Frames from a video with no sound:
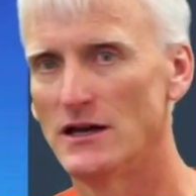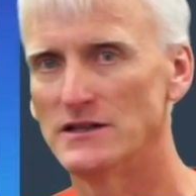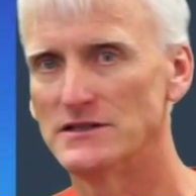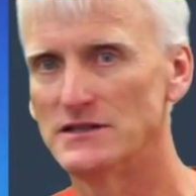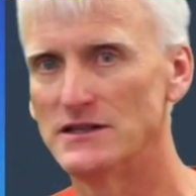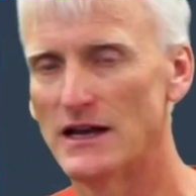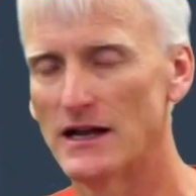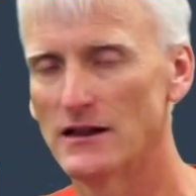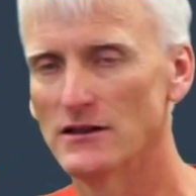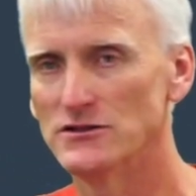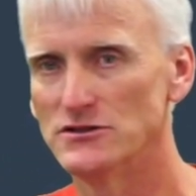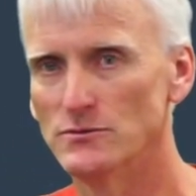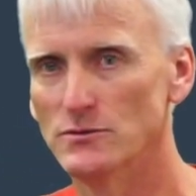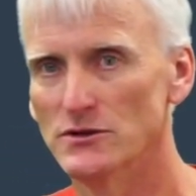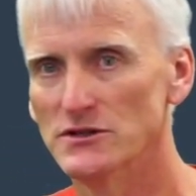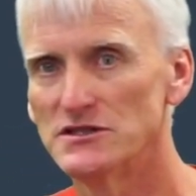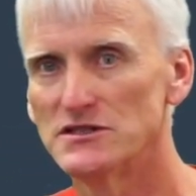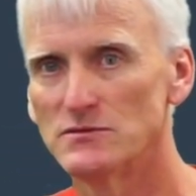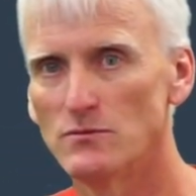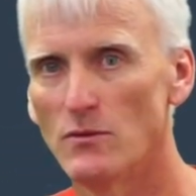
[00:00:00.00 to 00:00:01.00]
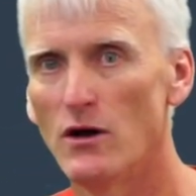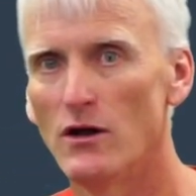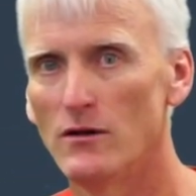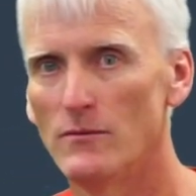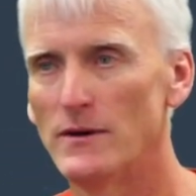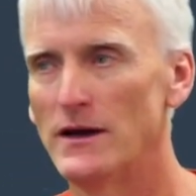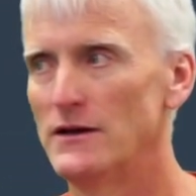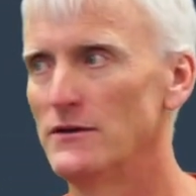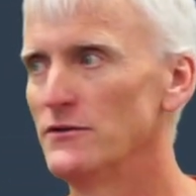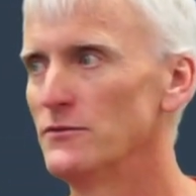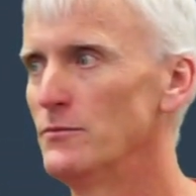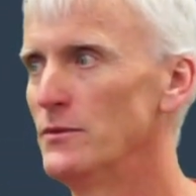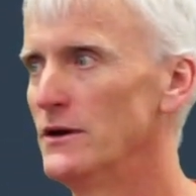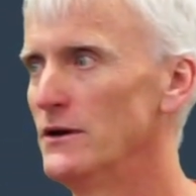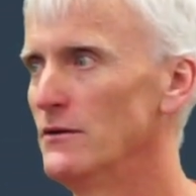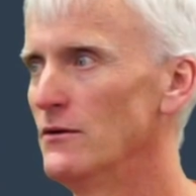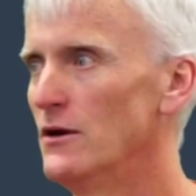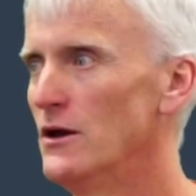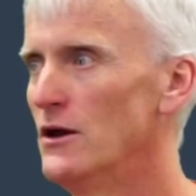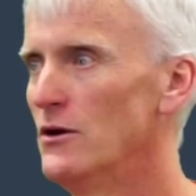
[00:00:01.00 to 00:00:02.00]
negligible, it's small amounts,
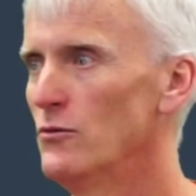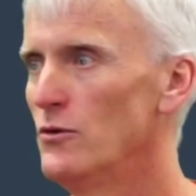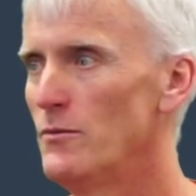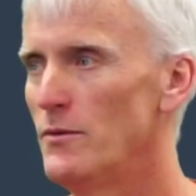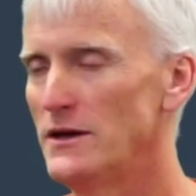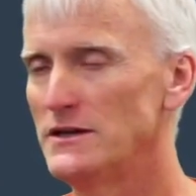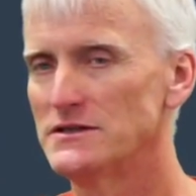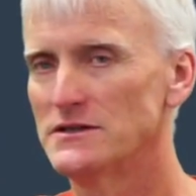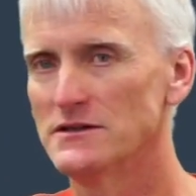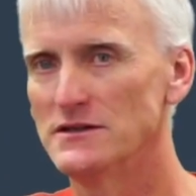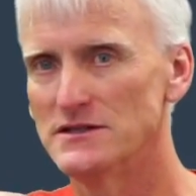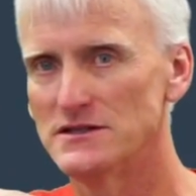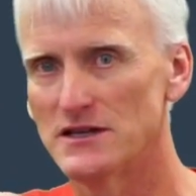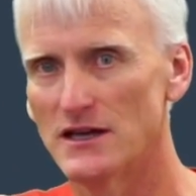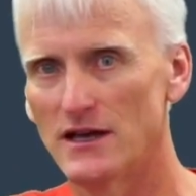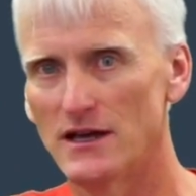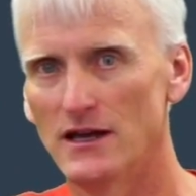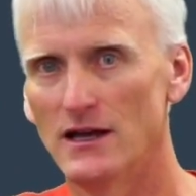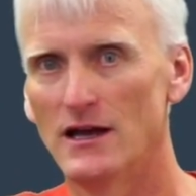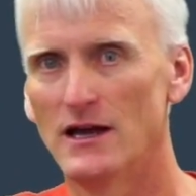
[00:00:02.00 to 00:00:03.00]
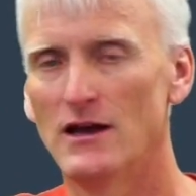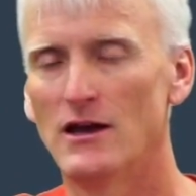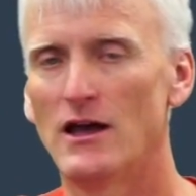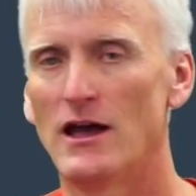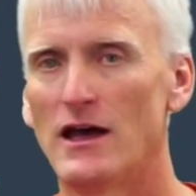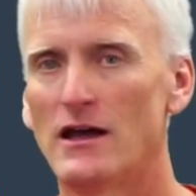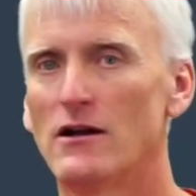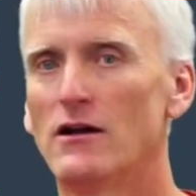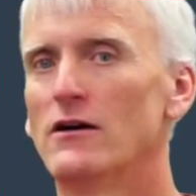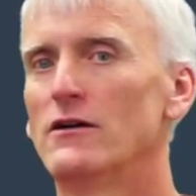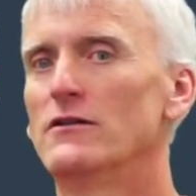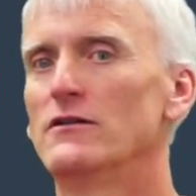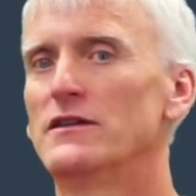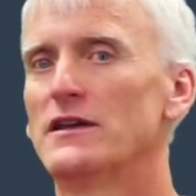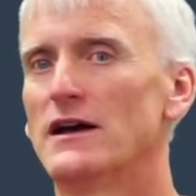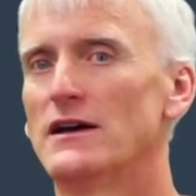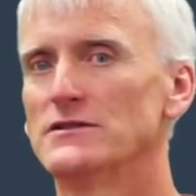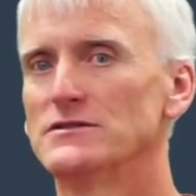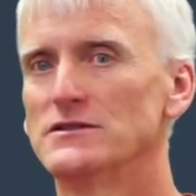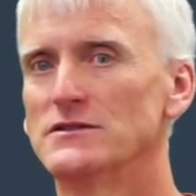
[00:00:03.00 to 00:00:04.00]
but we basically say at
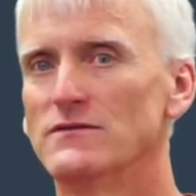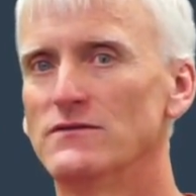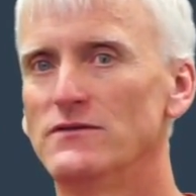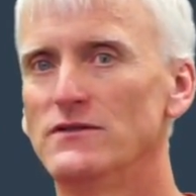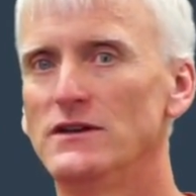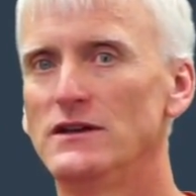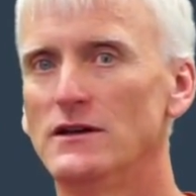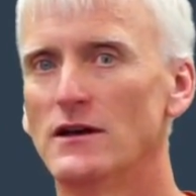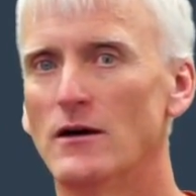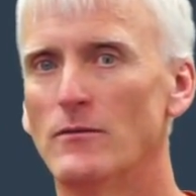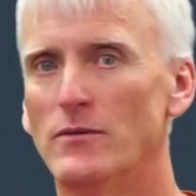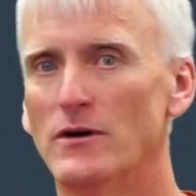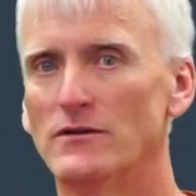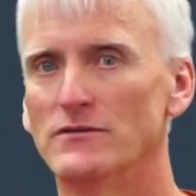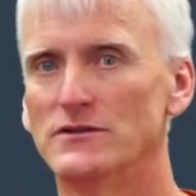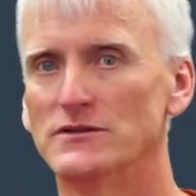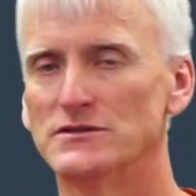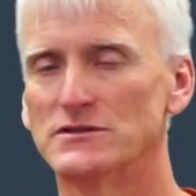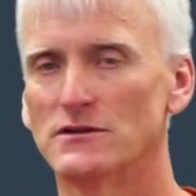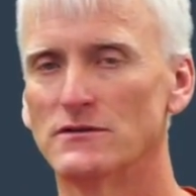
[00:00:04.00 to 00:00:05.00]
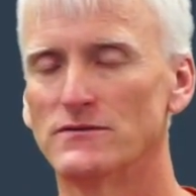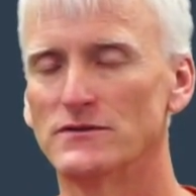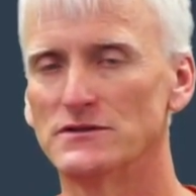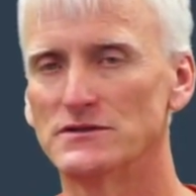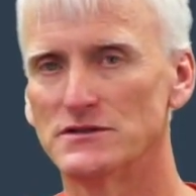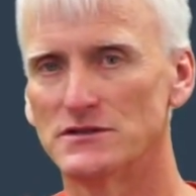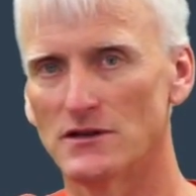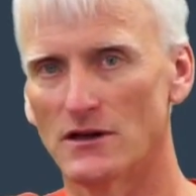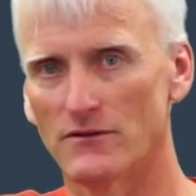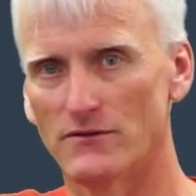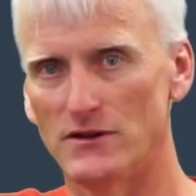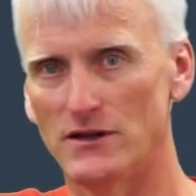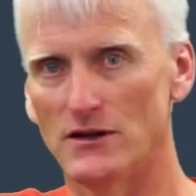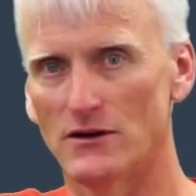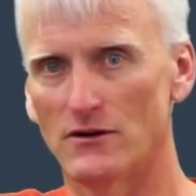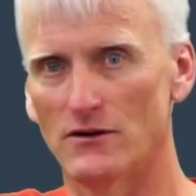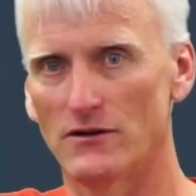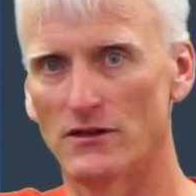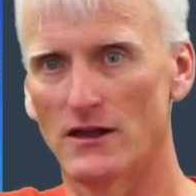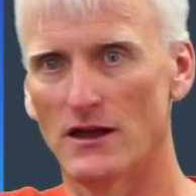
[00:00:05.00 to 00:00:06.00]
100,000 feet above the surface of the
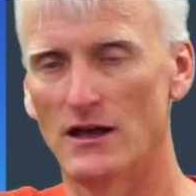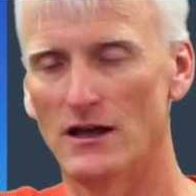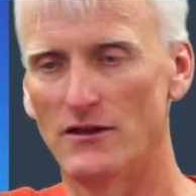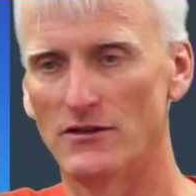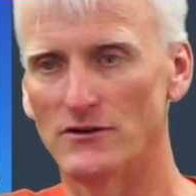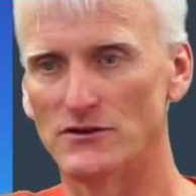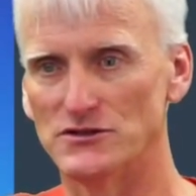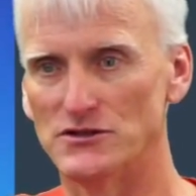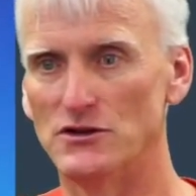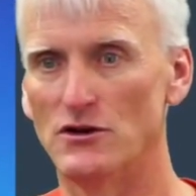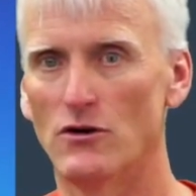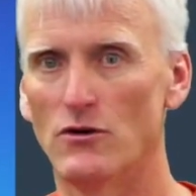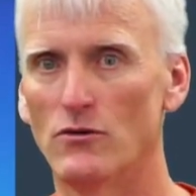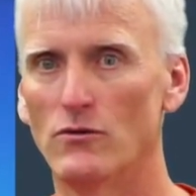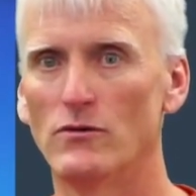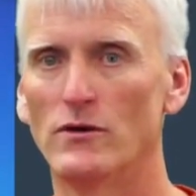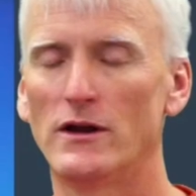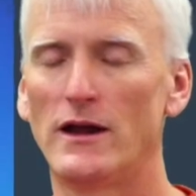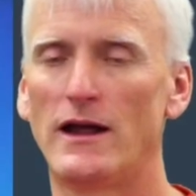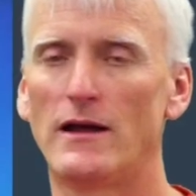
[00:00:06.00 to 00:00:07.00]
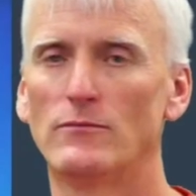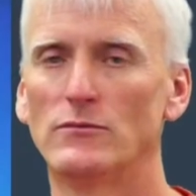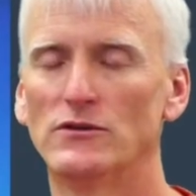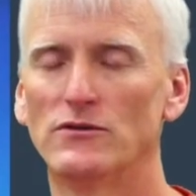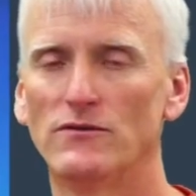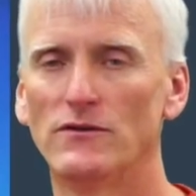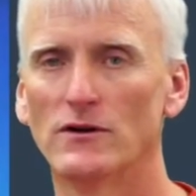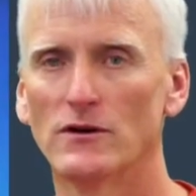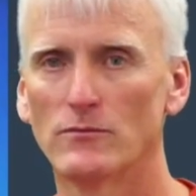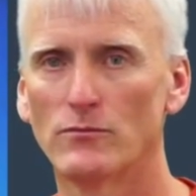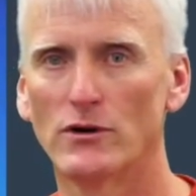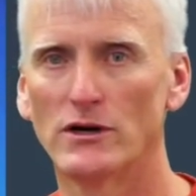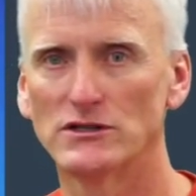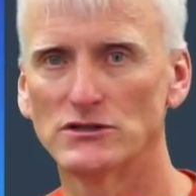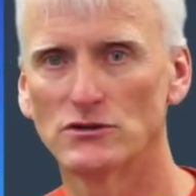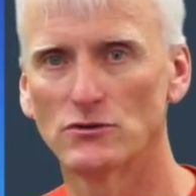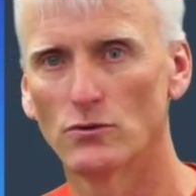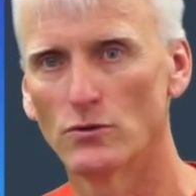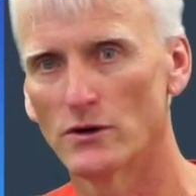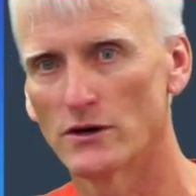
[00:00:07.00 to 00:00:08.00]
Earth, there's no atmospheric
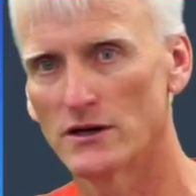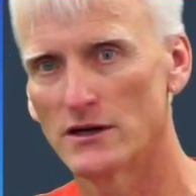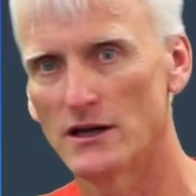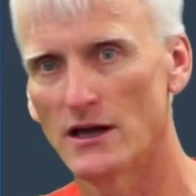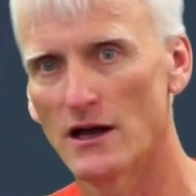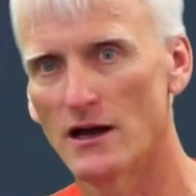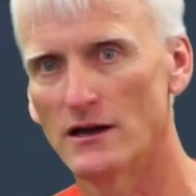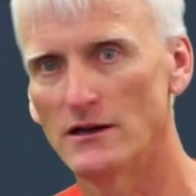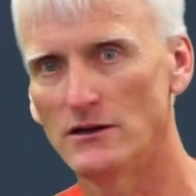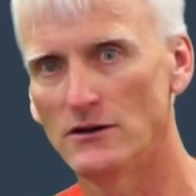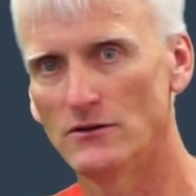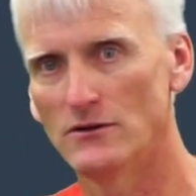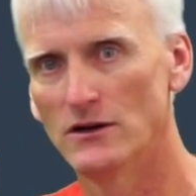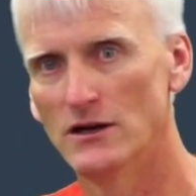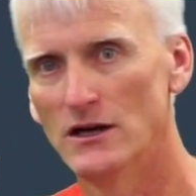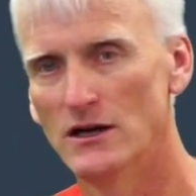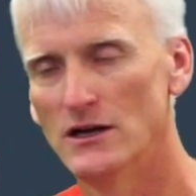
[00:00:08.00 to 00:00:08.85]
pressure working on you.